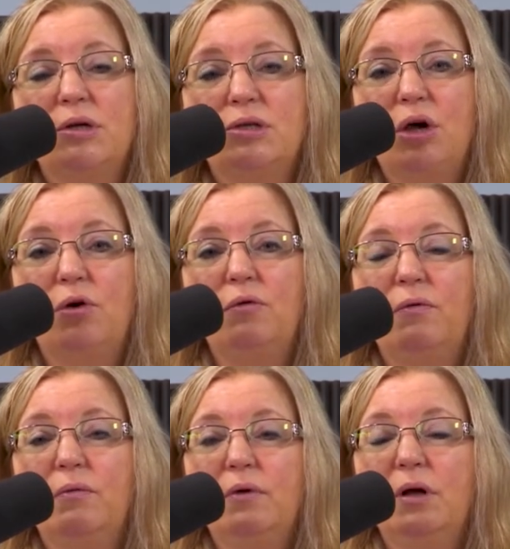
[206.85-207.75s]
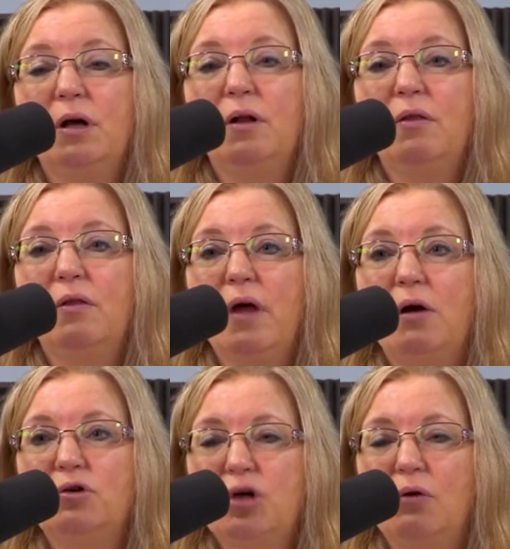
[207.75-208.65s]
So their
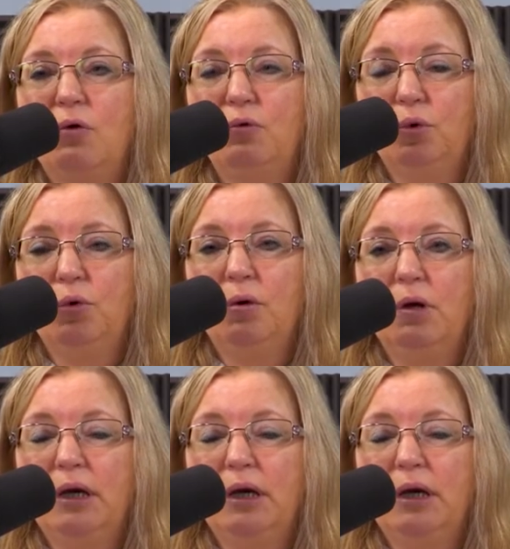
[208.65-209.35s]
general rule